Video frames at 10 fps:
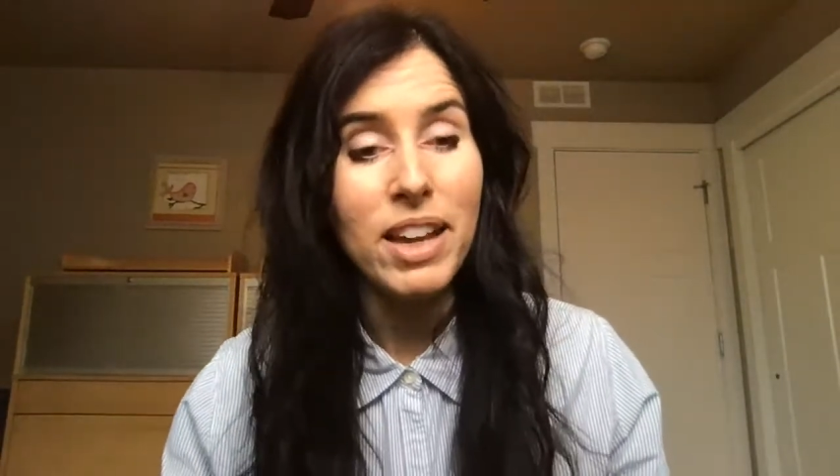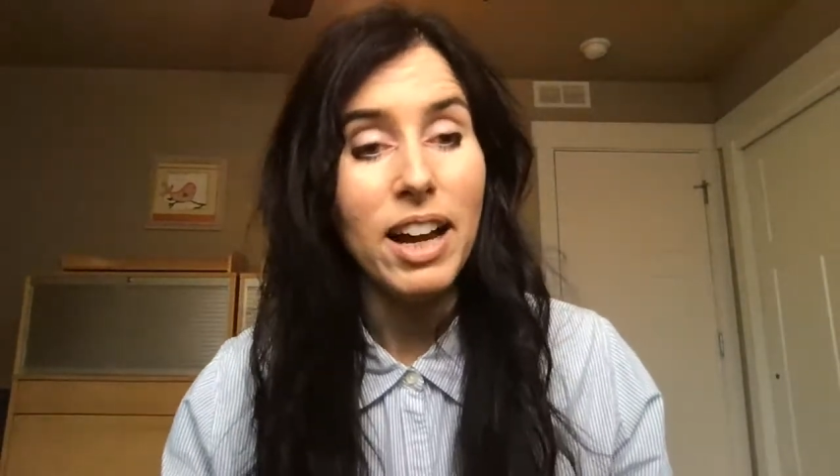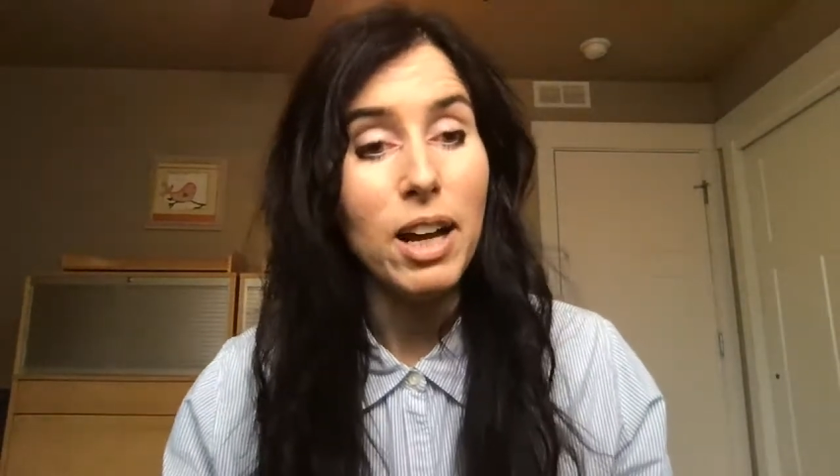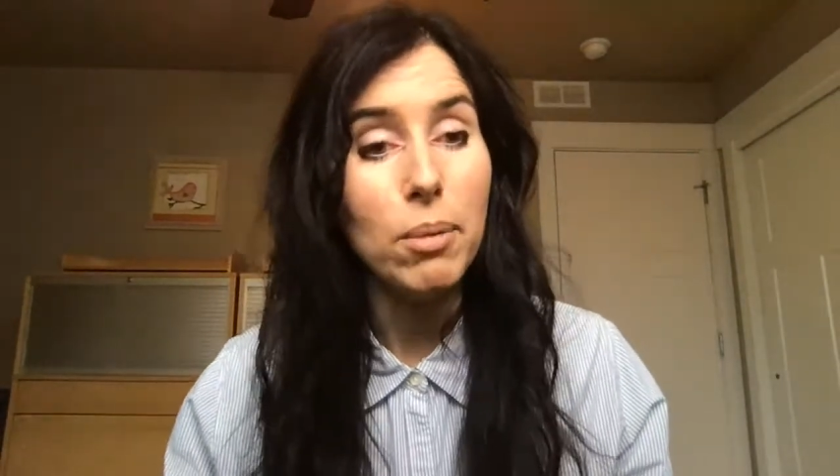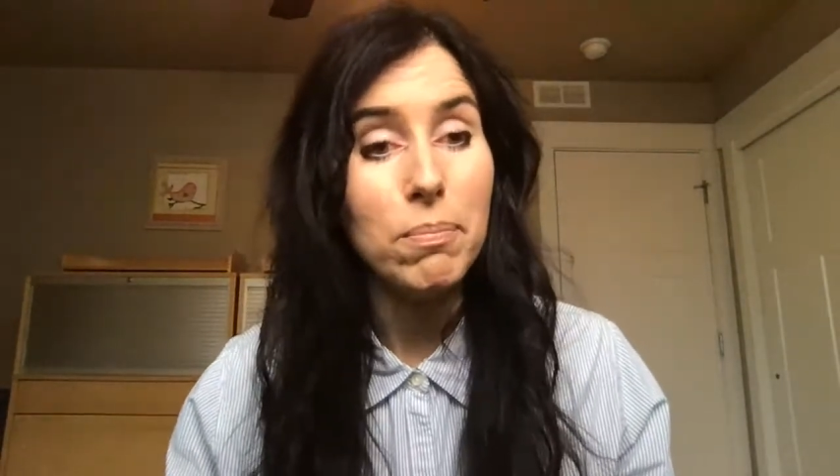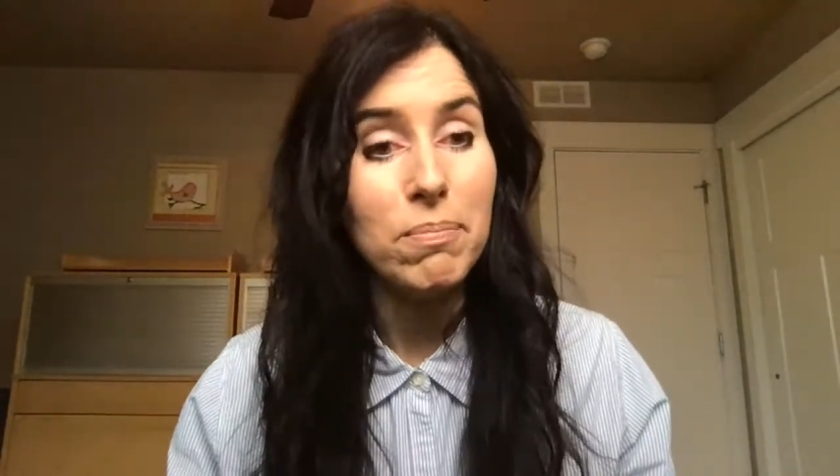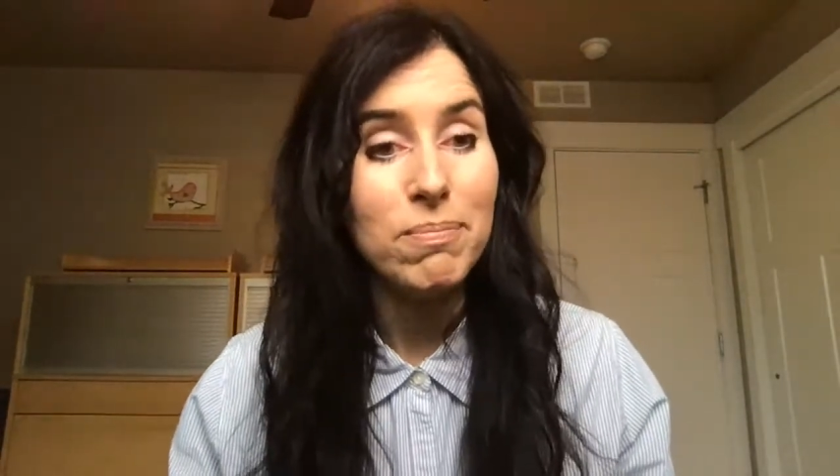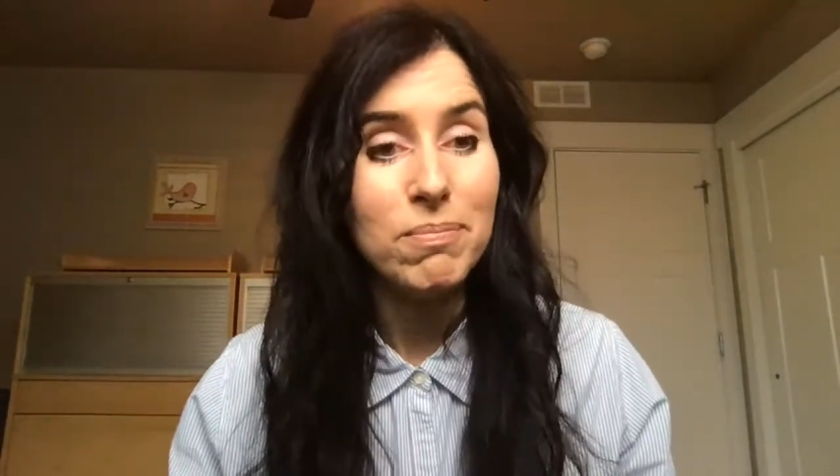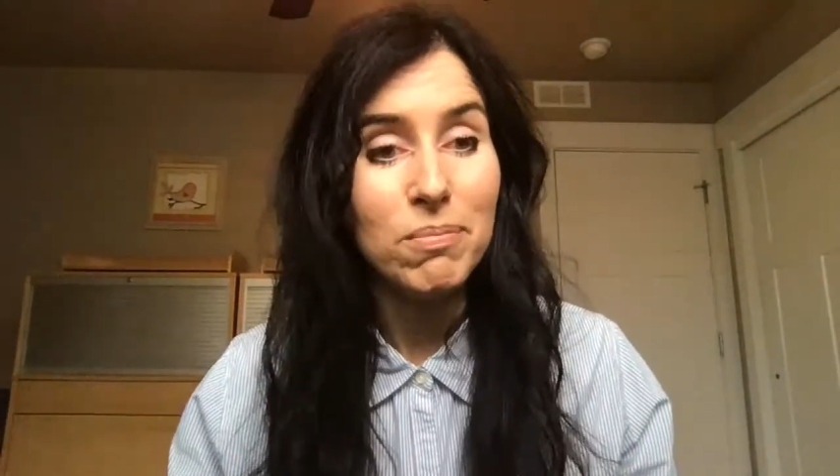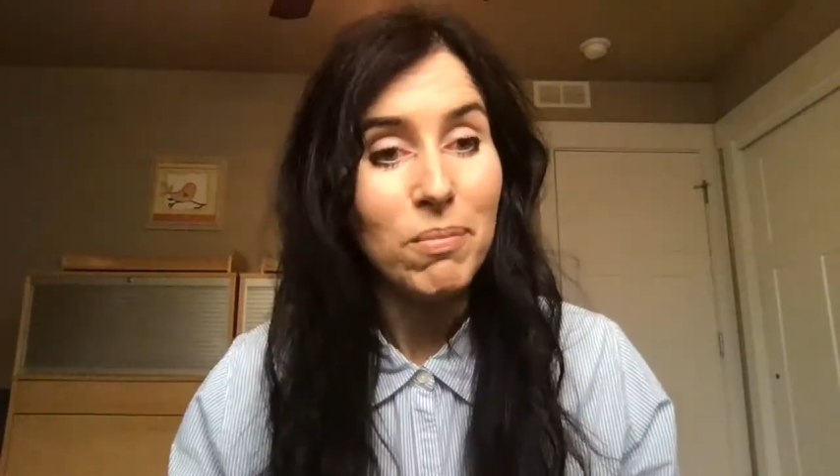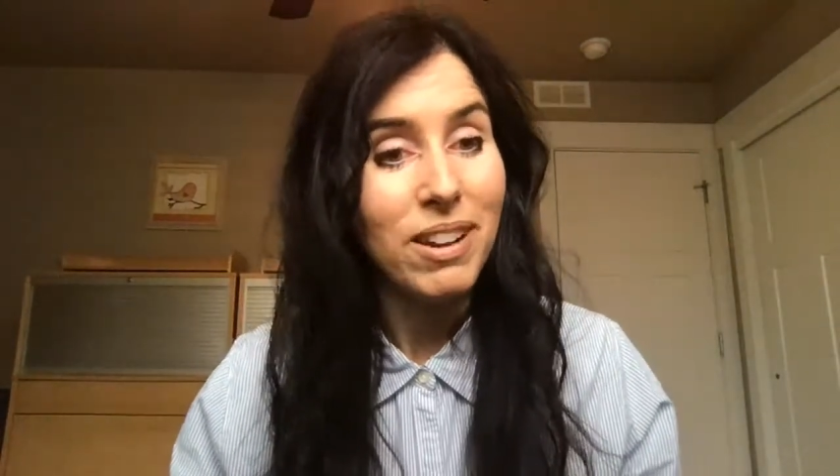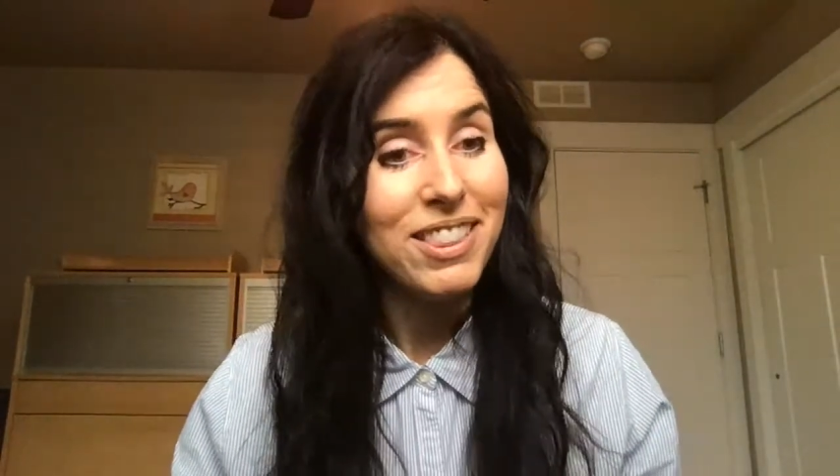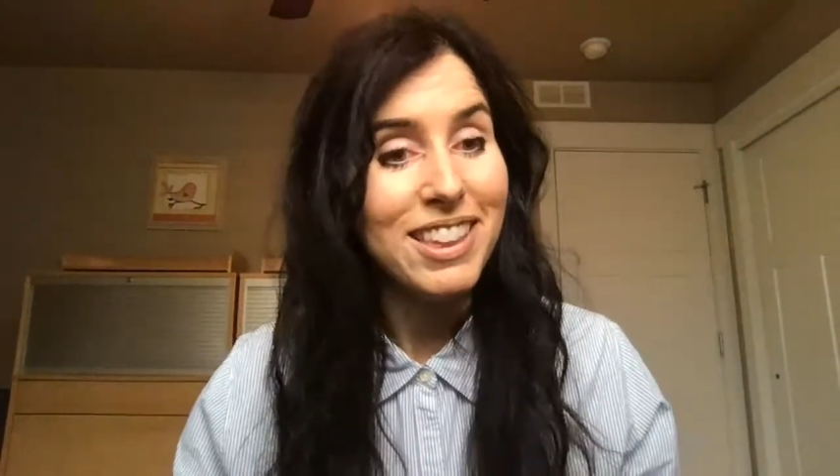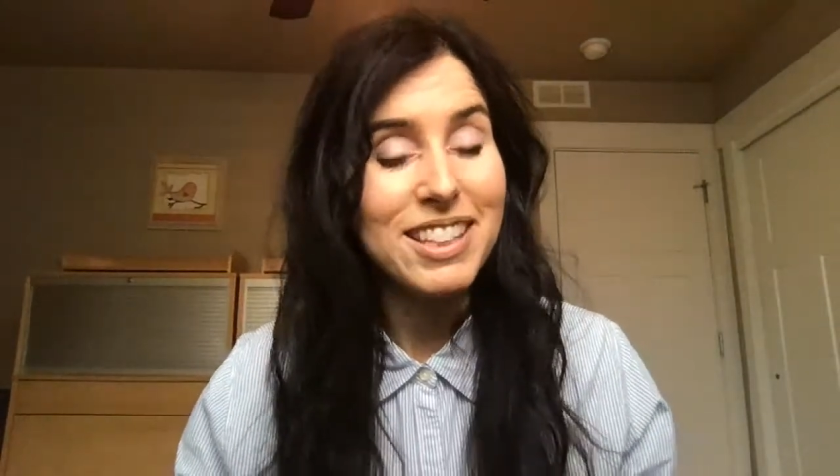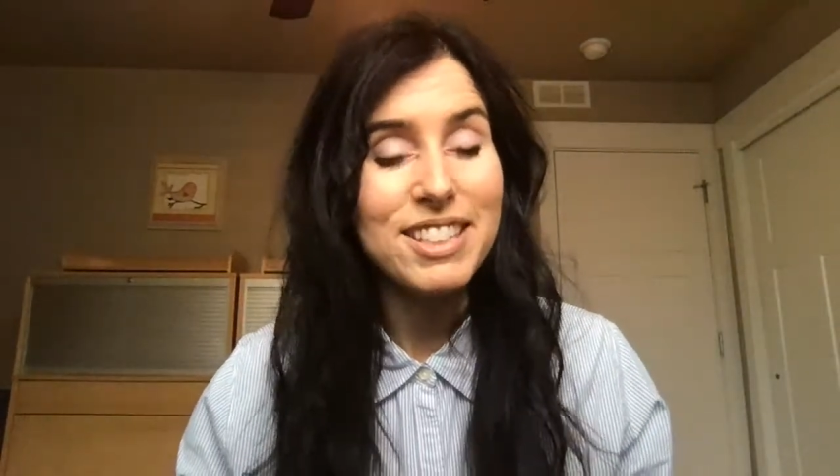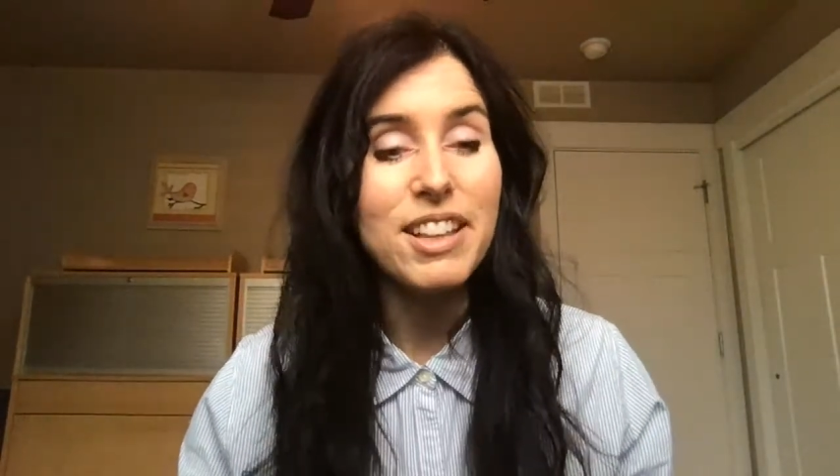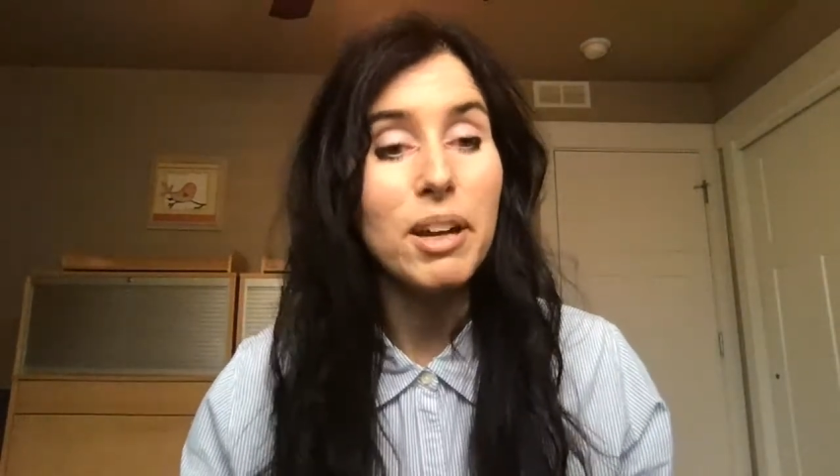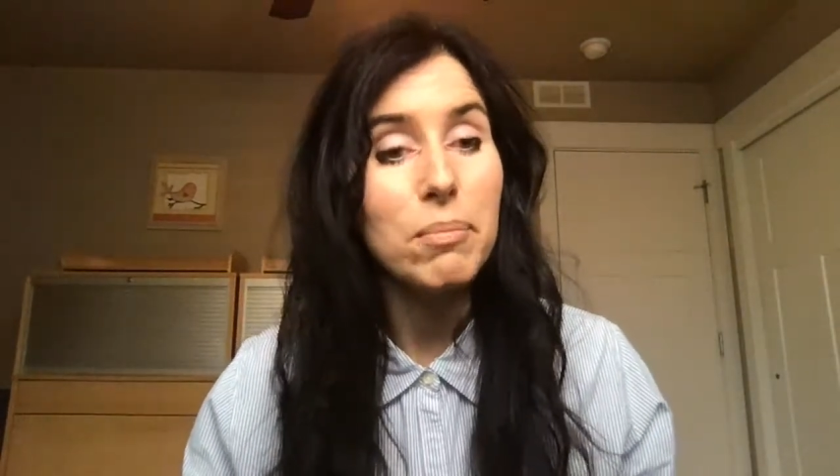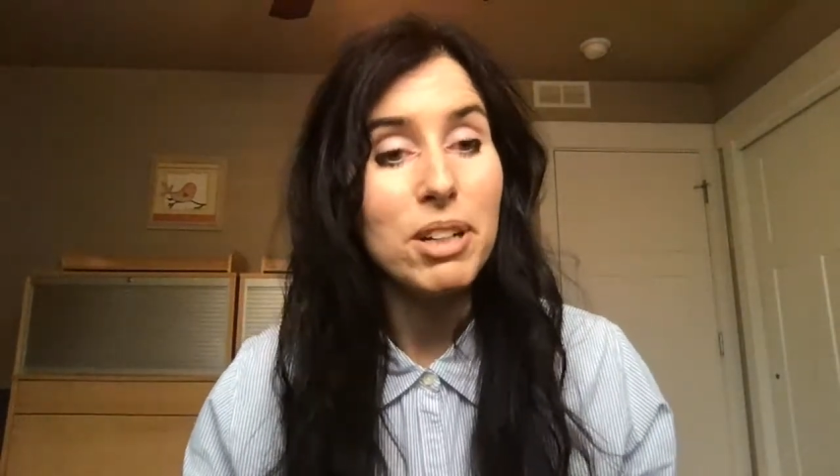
the excitement